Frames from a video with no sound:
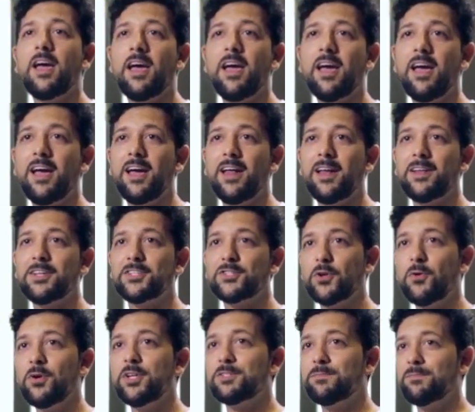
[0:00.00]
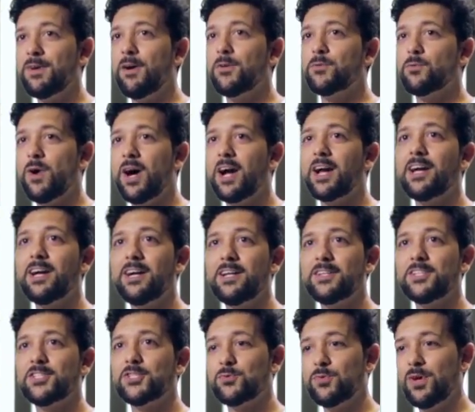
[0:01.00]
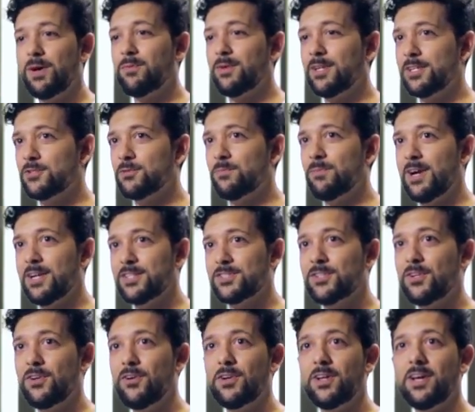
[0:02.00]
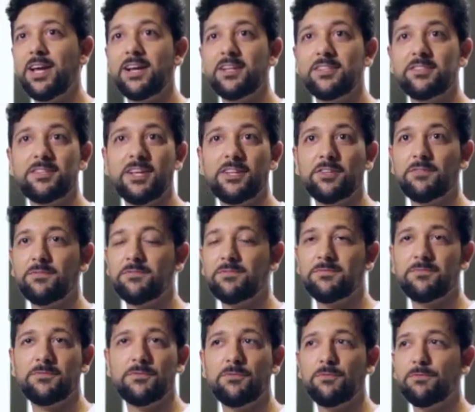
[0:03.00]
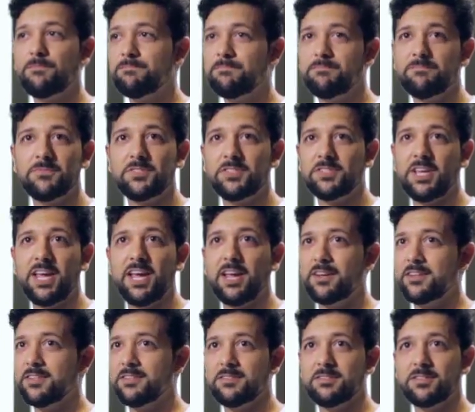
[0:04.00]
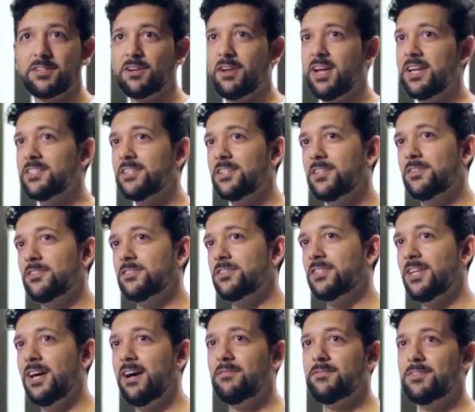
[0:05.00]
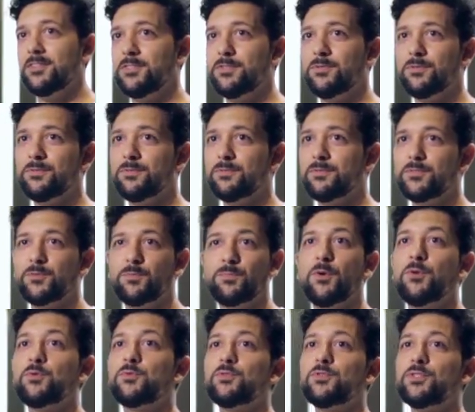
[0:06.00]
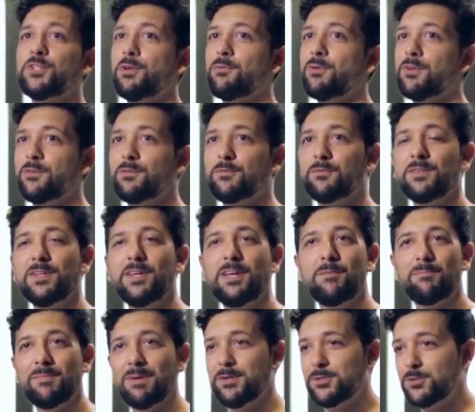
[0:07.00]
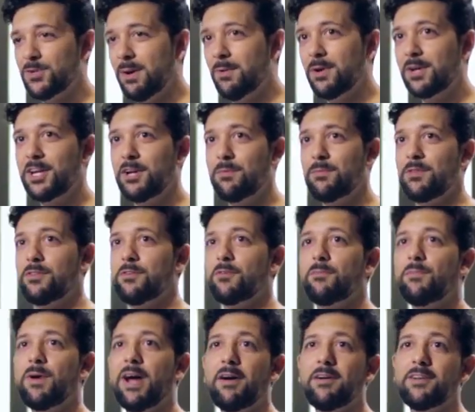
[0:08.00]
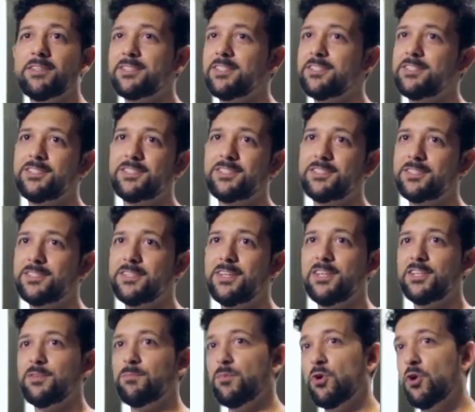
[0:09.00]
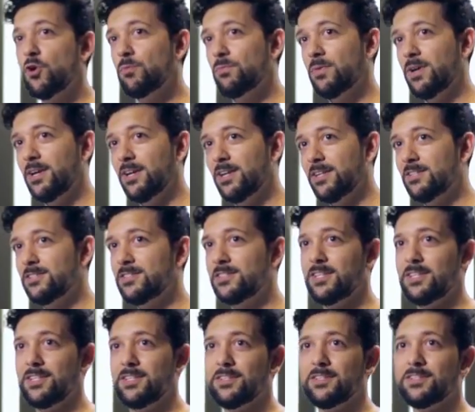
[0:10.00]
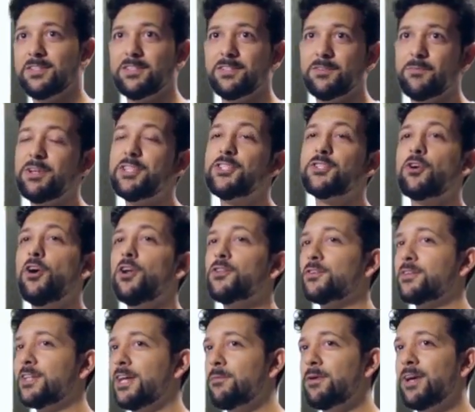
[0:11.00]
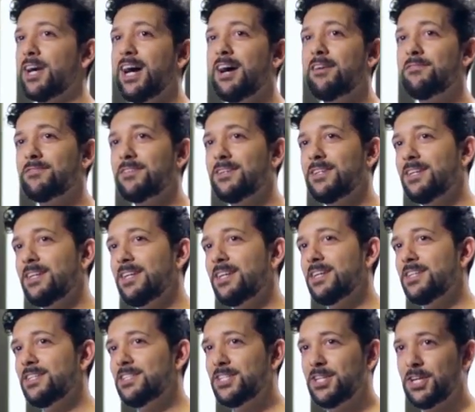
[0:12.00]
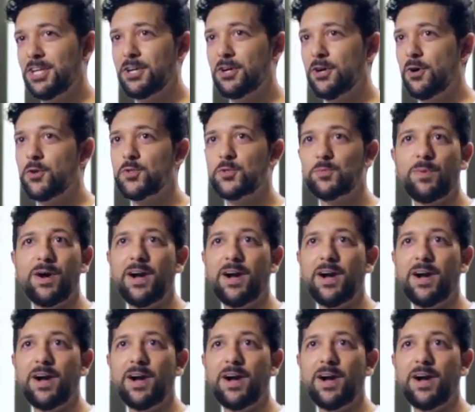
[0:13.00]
And the story is about one girl that's traveling to Barcelona, and instead of seeing the classical stuff that you're supposed to see when you maybe travel here with your parents, that's the monuments and the rich culture that we have, she goes